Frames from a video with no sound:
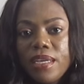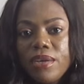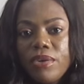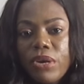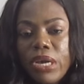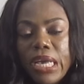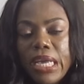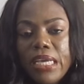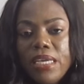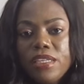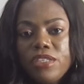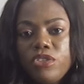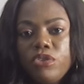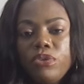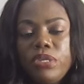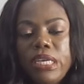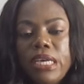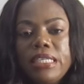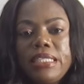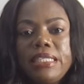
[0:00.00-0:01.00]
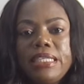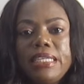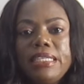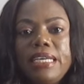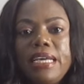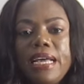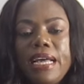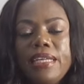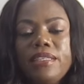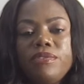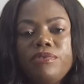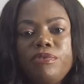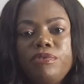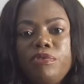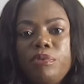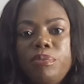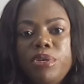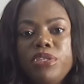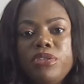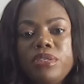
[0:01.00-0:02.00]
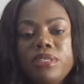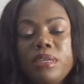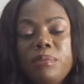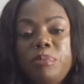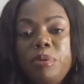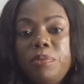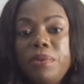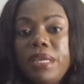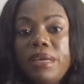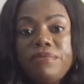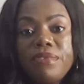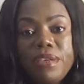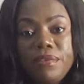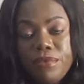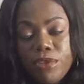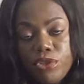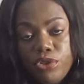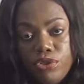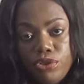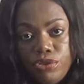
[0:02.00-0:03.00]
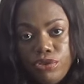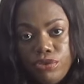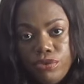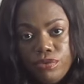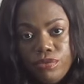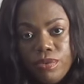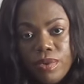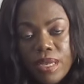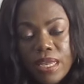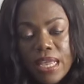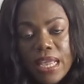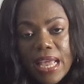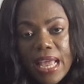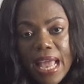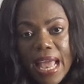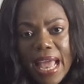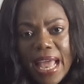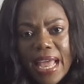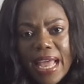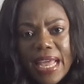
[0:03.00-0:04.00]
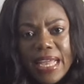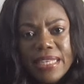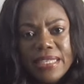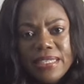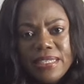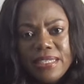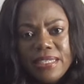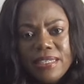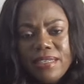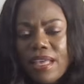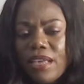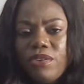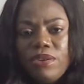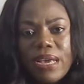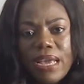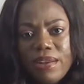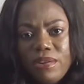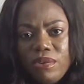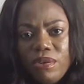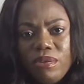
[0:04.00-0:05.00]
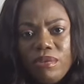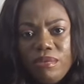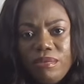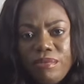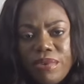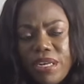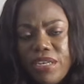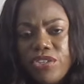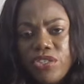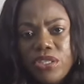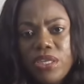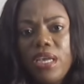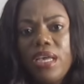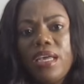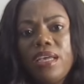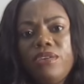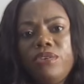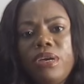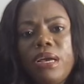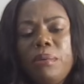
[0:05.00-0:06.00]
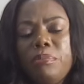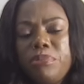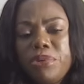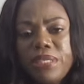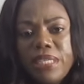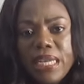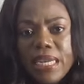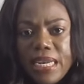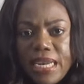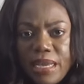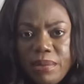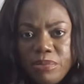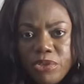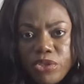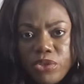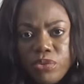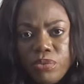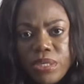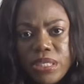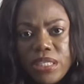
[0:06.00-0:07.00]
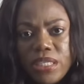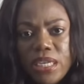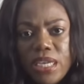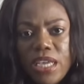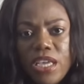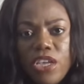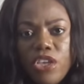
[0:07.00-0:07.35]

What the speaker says: Okay, so there are certain kinds of information that people have given to you and that you cannot really share. You can't put their names to it.